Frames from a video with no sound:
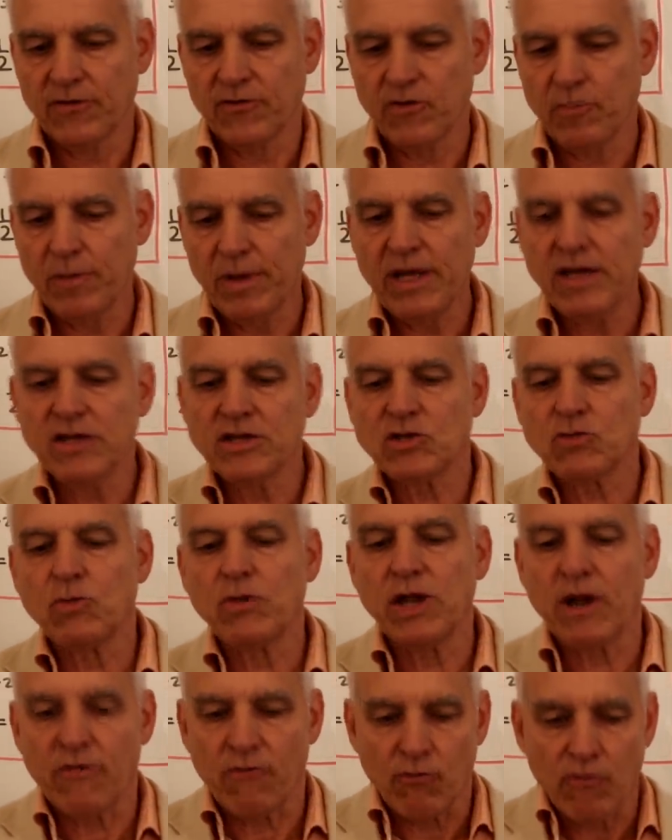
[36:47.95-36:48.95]
Frobenius
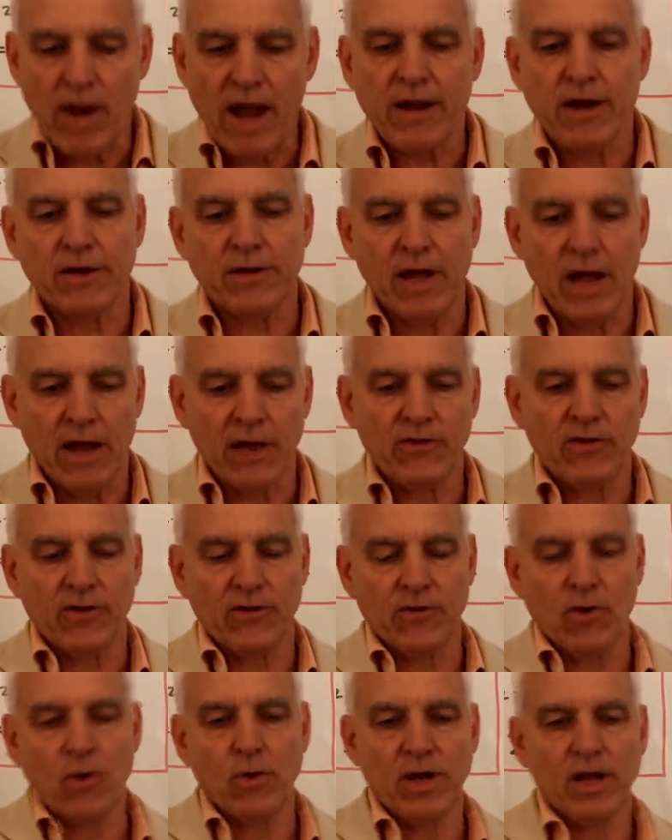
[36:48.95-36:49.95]
would have recognized
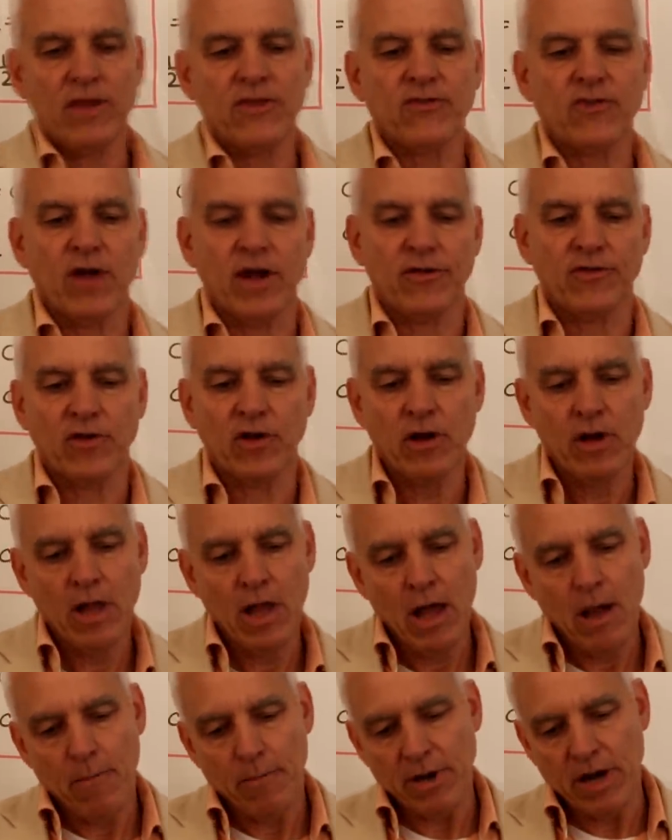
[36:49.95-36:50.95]
his own insights here,
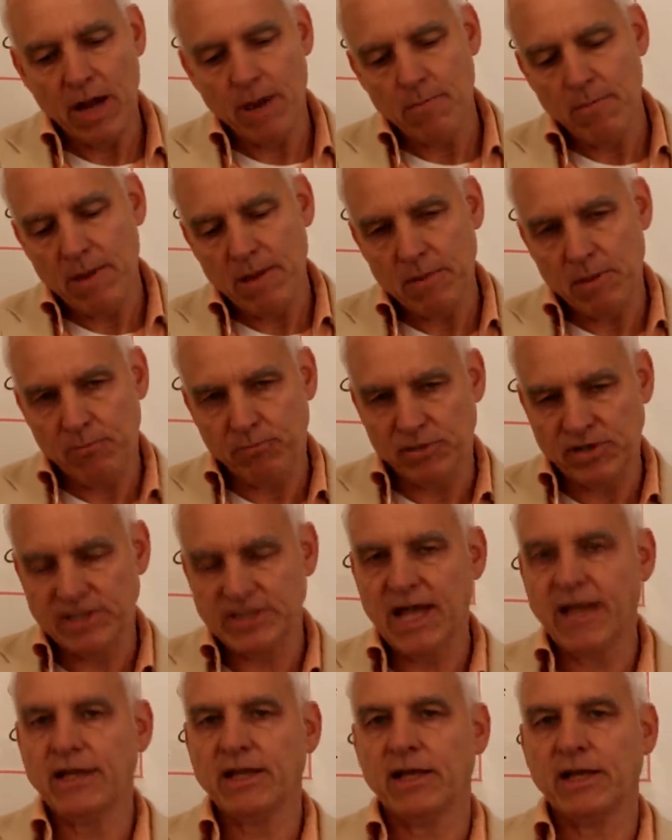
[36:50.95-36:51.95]
but I'm maybe
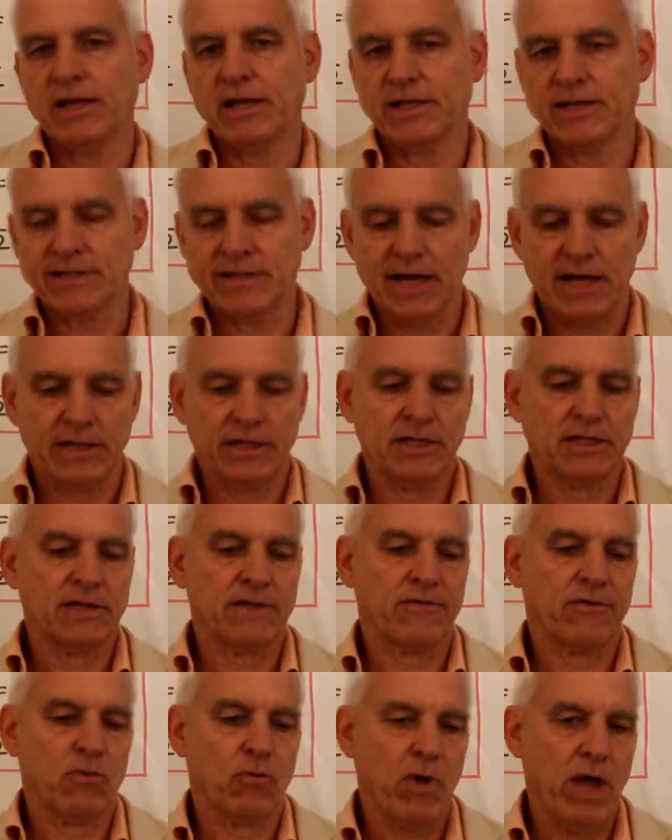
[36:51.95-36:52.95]
presenting it in a slightly
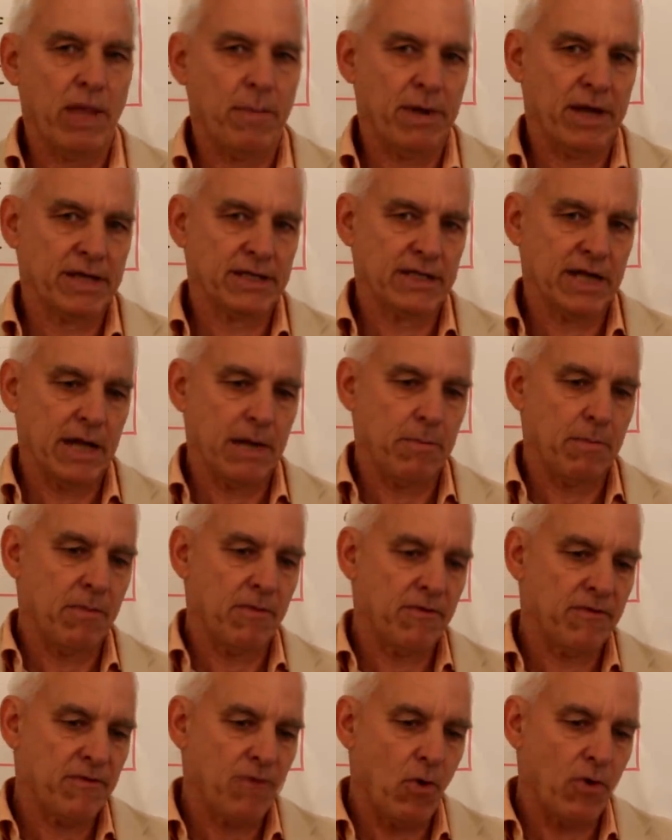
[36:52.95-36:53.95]
different way because
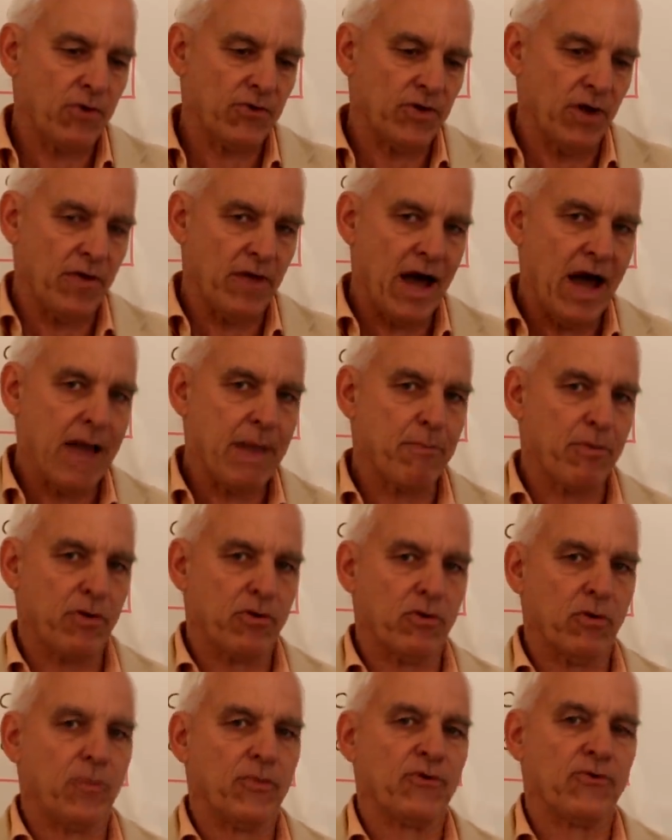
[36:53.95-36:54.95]
I'm focused on the
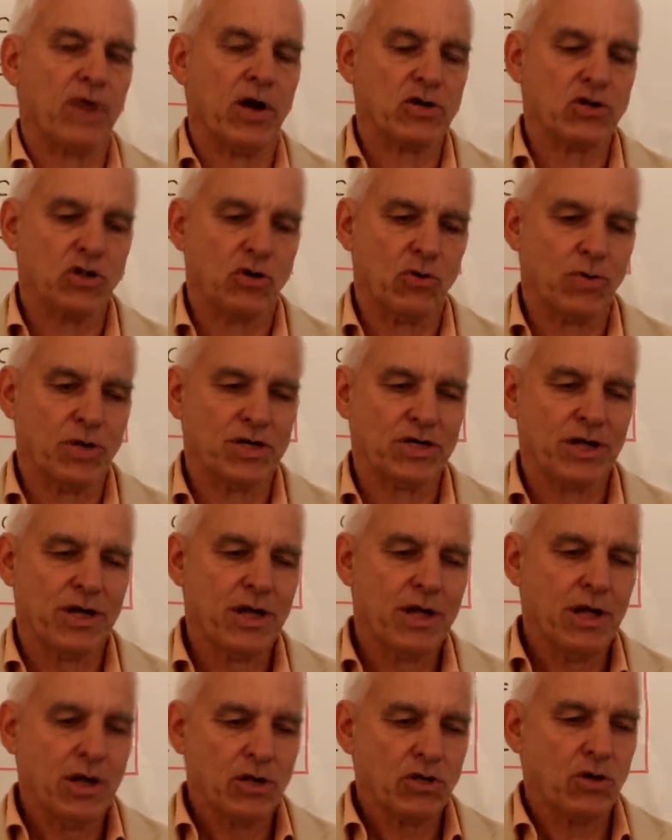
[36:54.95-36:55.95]
hypergroup structure, which
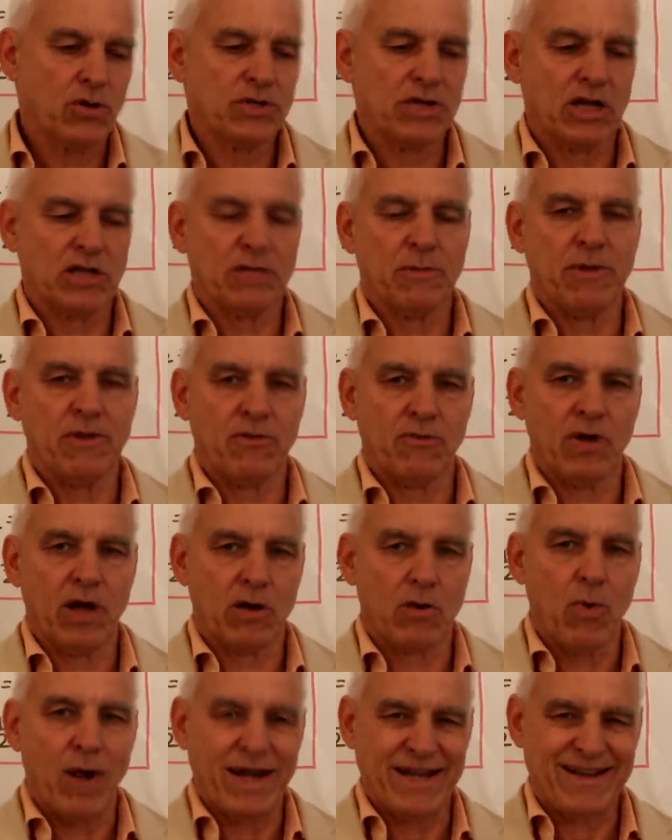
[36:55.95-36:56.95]
turns out to be
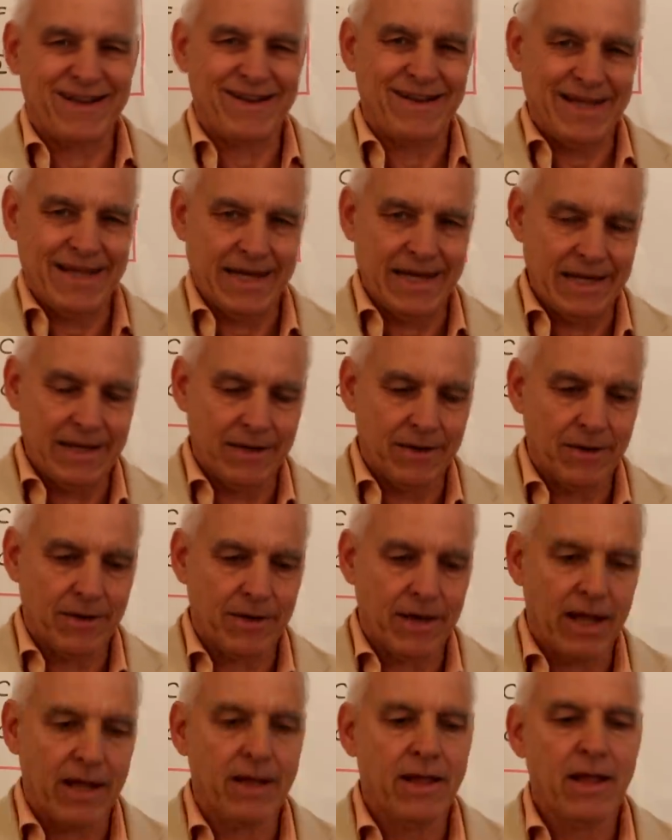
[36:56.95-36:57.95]
quite clean,
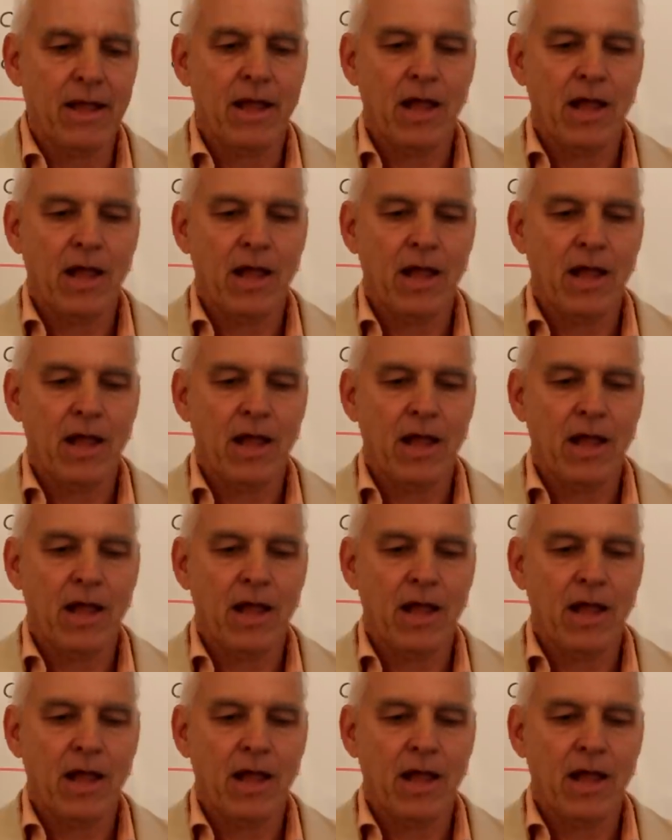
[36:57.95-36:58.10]
okay,